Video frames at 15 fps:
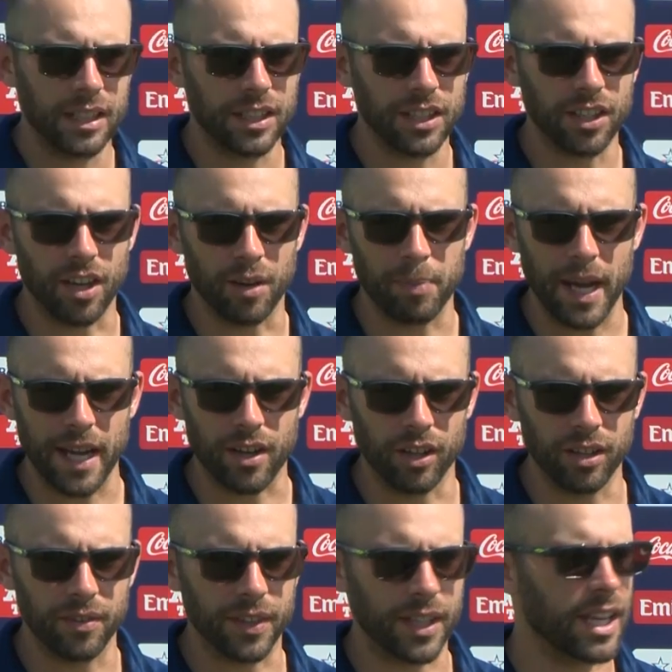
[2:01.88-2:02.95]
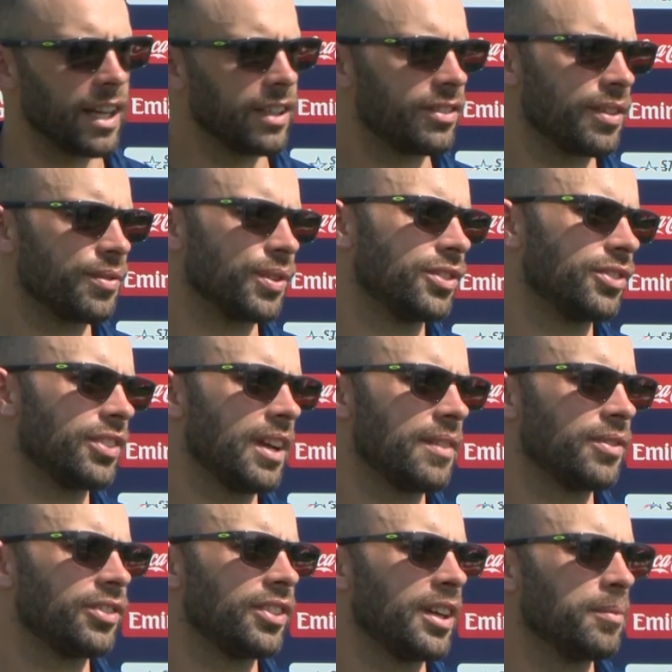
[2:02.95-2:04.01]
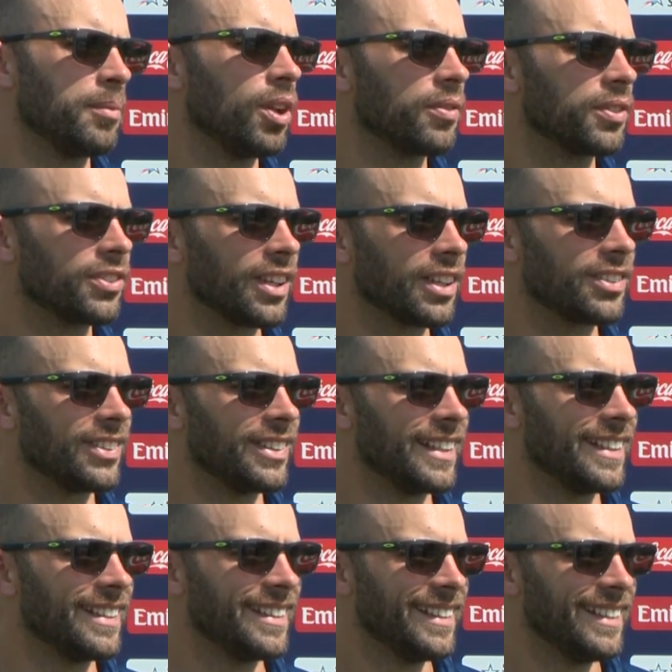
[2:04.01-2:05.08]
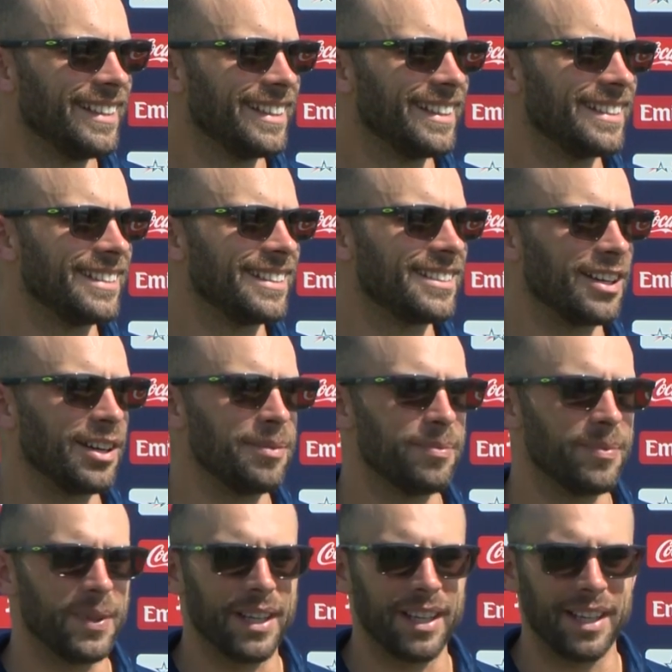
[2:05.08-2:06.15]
You got to back all of the guys. Everyone's hit a ball for six in their time.